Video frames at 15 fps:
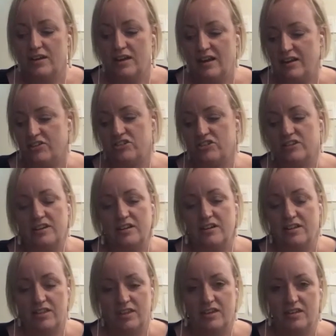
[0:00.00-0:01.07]
actually,
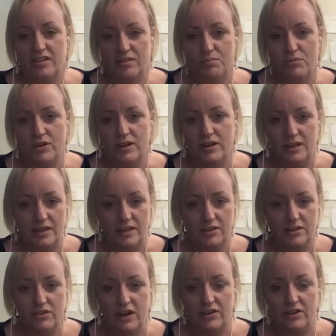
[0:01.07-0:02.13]
I think, is a pretty
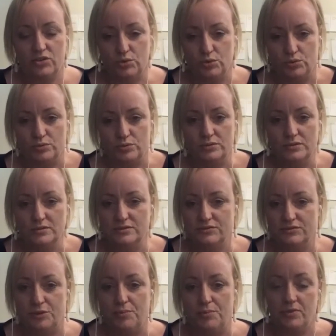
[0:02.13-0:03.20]
great tool
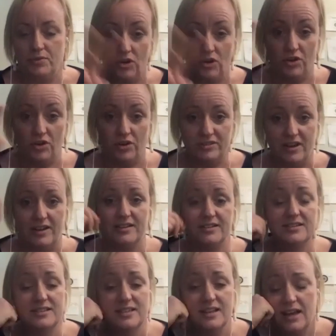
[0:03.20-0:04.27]
for
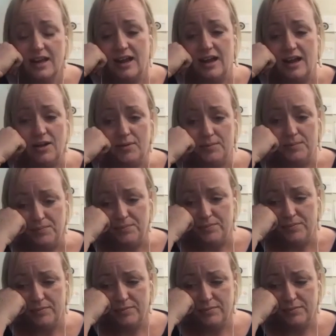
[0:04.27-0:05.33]
non-designers,
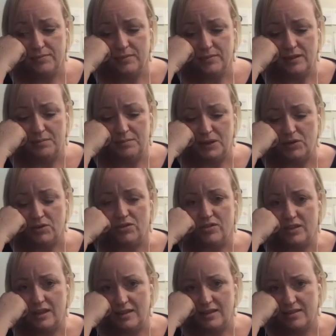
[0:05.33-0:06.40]
because
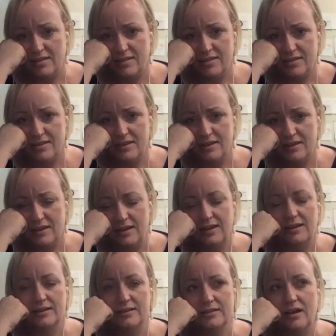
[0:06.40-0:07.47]

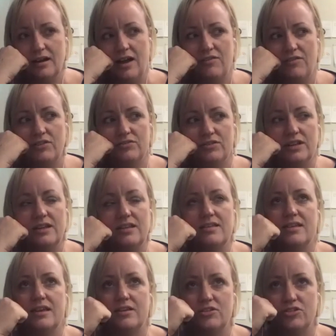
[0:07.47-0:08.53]
I haven't really
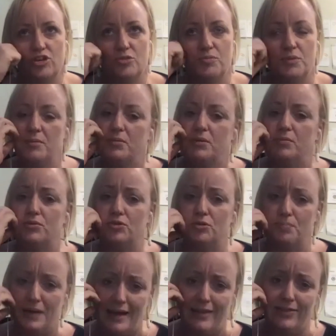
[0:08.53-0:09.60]
seen too many people do
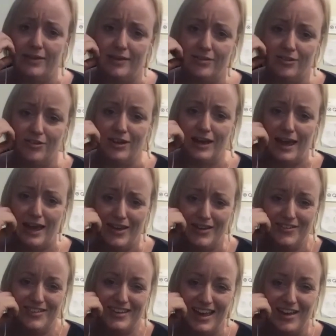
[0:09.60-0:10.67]
bad things on
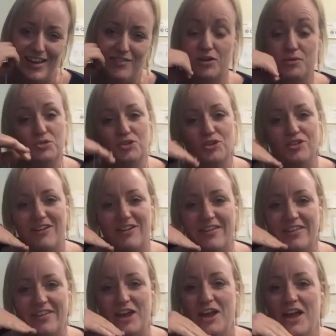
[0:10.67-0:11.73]
Canva. I'm sure they're out
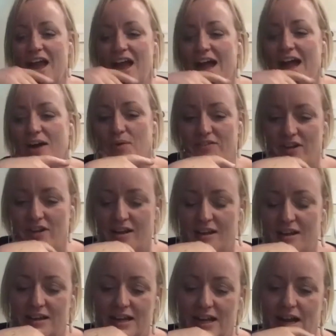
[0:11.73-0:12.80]
there. However,
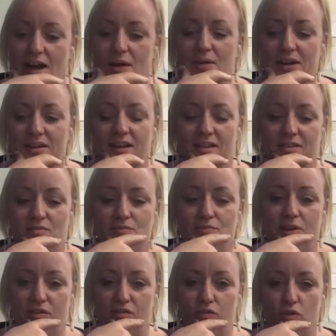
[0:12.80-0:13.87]
it's
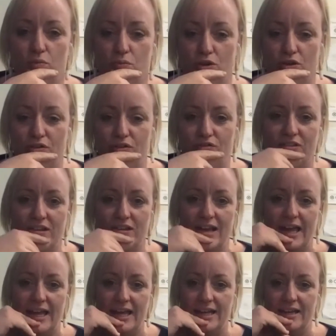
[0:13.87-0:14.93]
pretty foolproof.
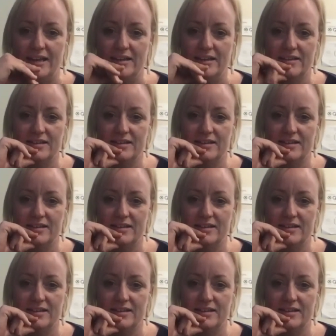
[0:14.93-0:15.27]
And